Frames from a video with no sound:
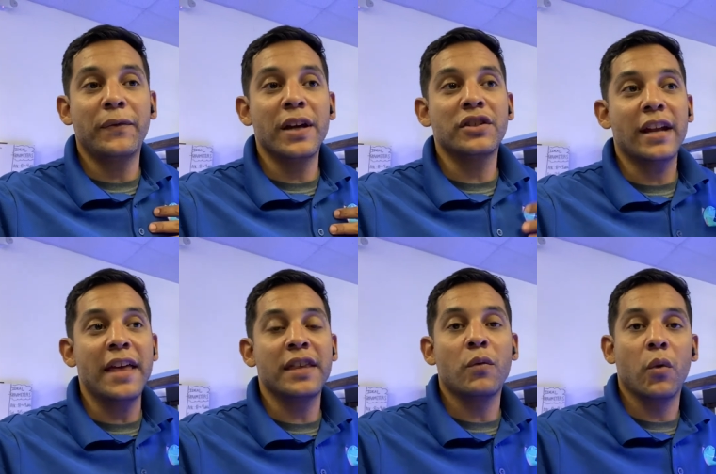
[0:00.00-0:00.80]
fish that I
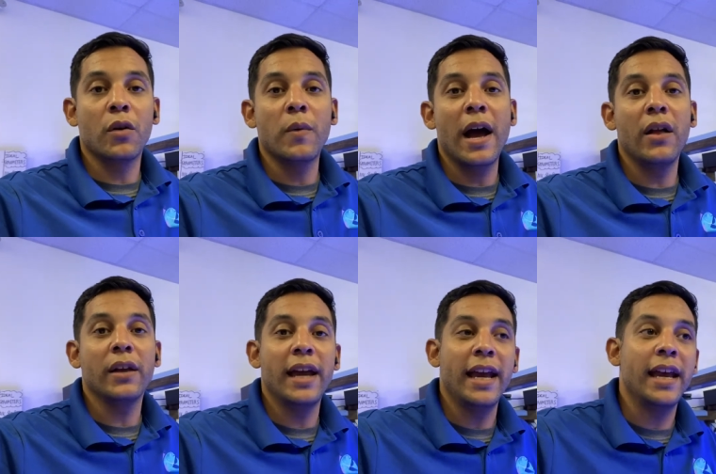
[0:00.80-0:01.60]
think work
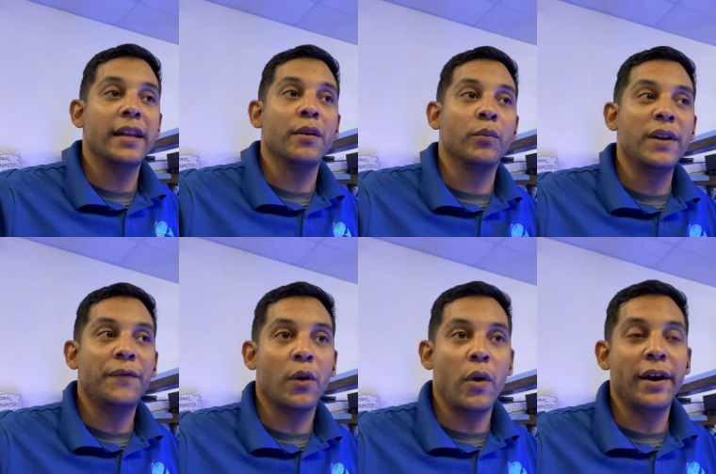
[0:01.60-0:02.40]
well in
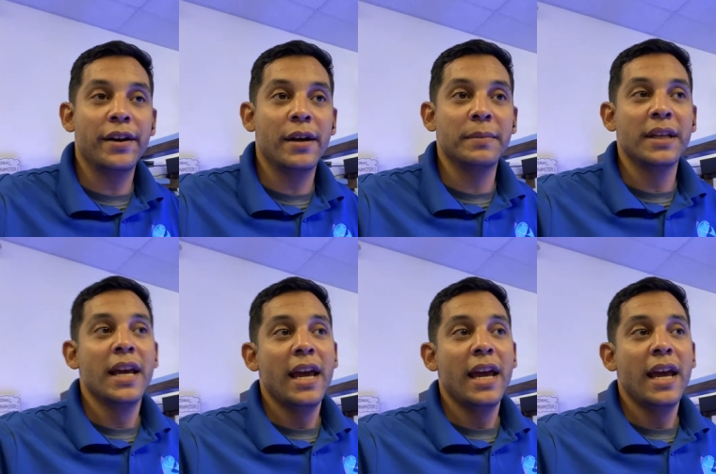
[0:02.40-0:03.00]
reef aquariums